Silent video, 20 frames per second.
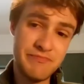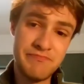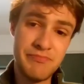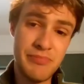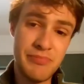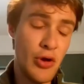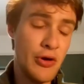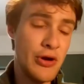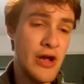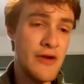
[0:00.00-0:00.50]

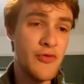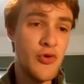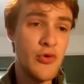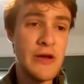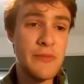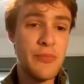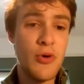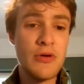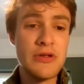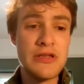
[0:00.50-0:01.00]
Bologna have
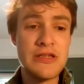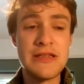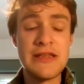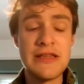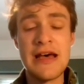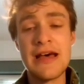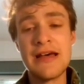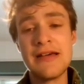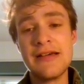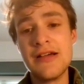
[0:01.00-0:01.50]
already appointed
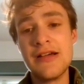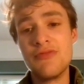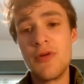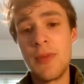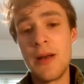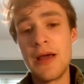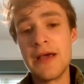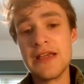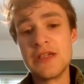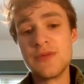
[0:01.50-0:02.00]
their
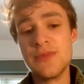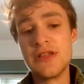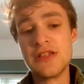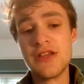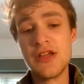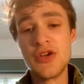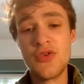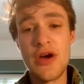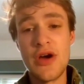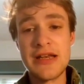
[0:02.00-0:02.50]
replacement,
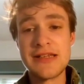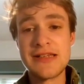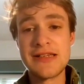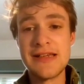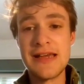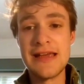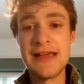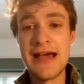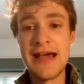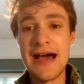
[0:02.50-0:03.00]
so great to
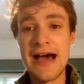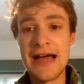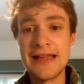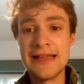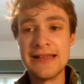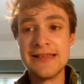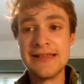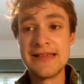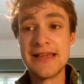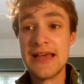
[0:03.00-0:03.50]
see.
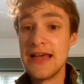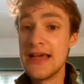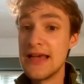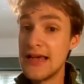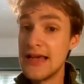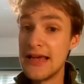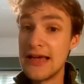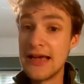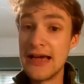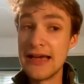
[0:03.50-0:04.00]
And
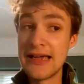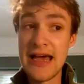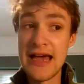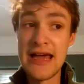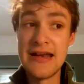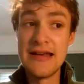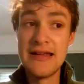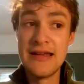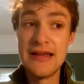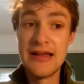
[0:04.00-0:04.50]

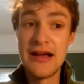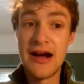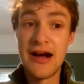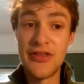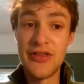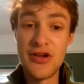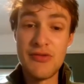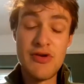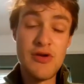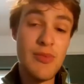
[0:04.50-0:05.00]
again,
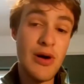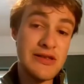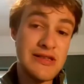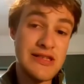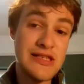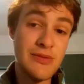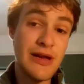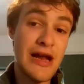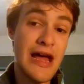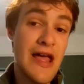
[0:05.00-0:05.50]
I think we might
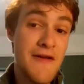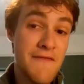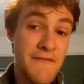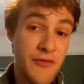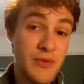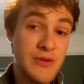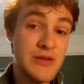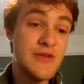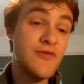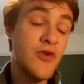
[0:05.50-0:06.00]
see some of that
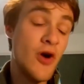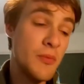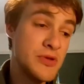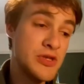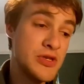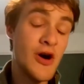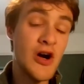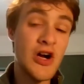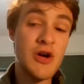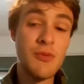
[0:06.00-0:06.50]
influence from
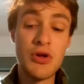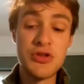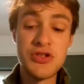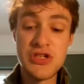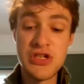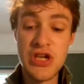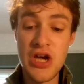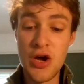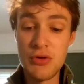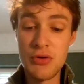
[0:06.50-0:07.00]
Thiago
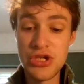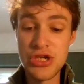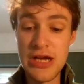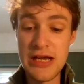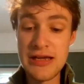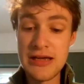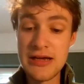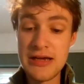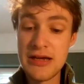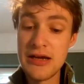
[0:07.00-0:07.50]
Motta's
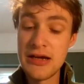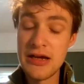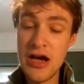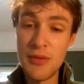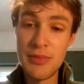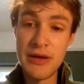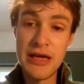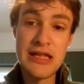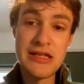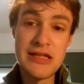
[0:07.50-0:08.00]
coaching
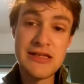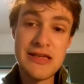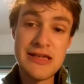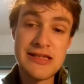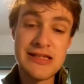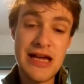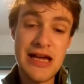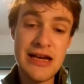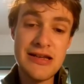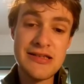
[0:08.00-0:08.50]
coming into this
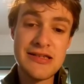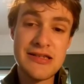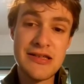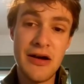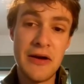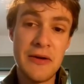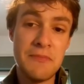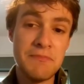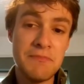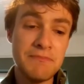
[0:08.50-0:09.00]
Italian side.